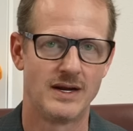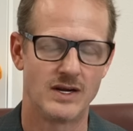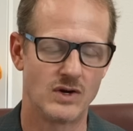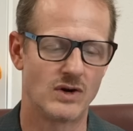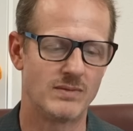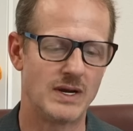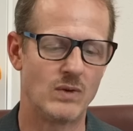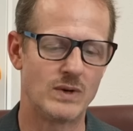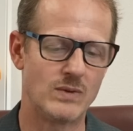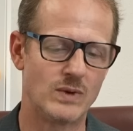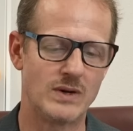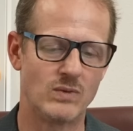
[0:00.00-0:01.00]
You know what I mean?
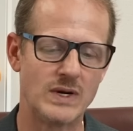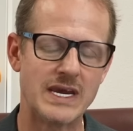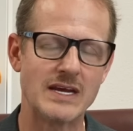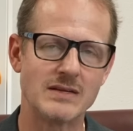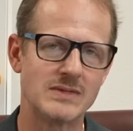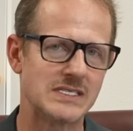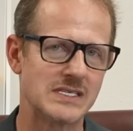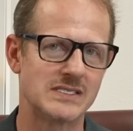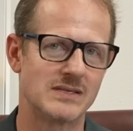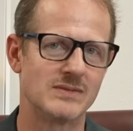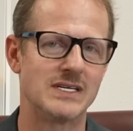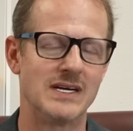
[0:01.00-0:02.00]
We gave them a
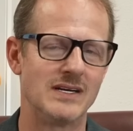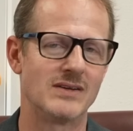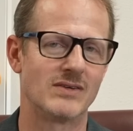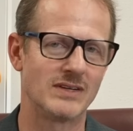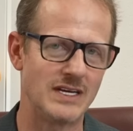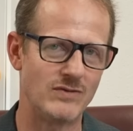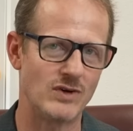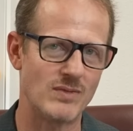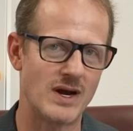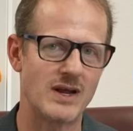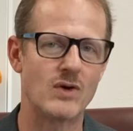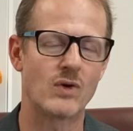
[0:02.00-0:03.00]
system to either leave your
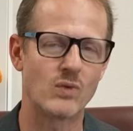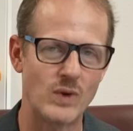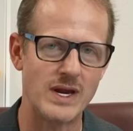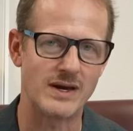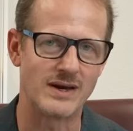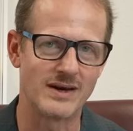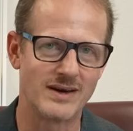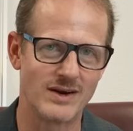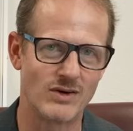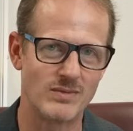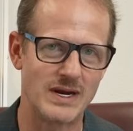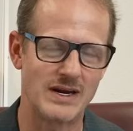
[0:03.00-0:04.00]
money or win. You
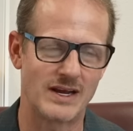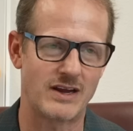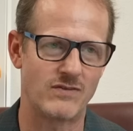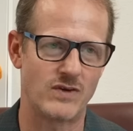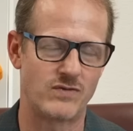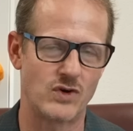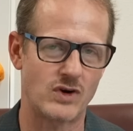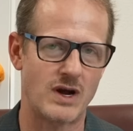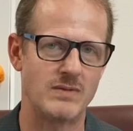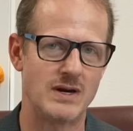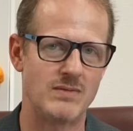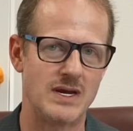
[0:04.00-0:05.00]
know what I mean? Like if you're
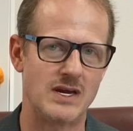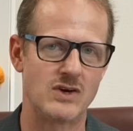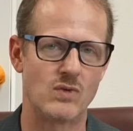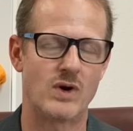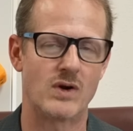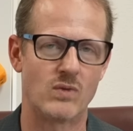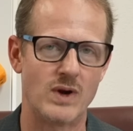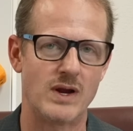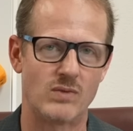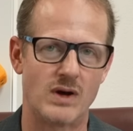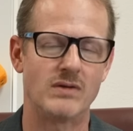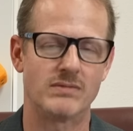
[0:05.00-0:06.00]
coming to me and you want to
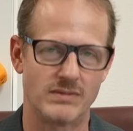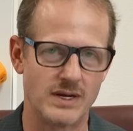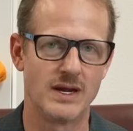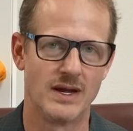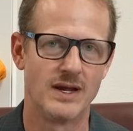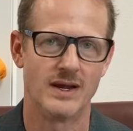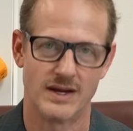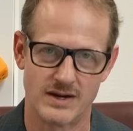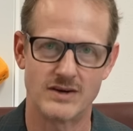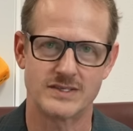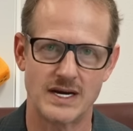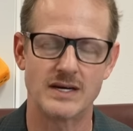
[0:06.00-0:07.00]
win, well,
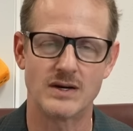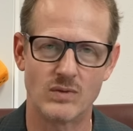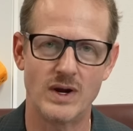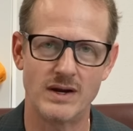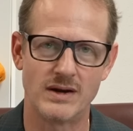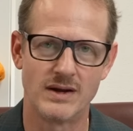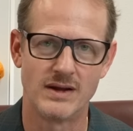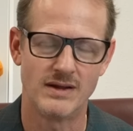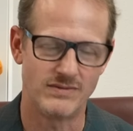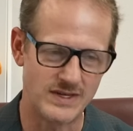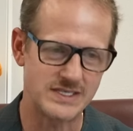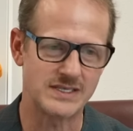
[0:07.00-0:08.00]
here's how you win.
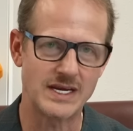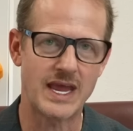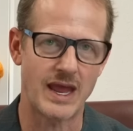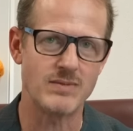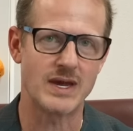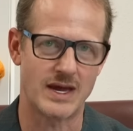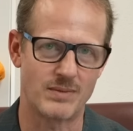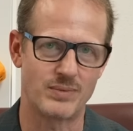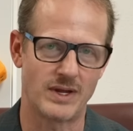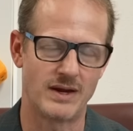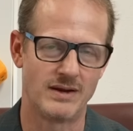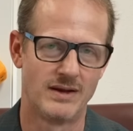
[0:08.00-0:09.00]
This is the game you got to
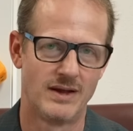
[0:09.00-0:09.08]
play.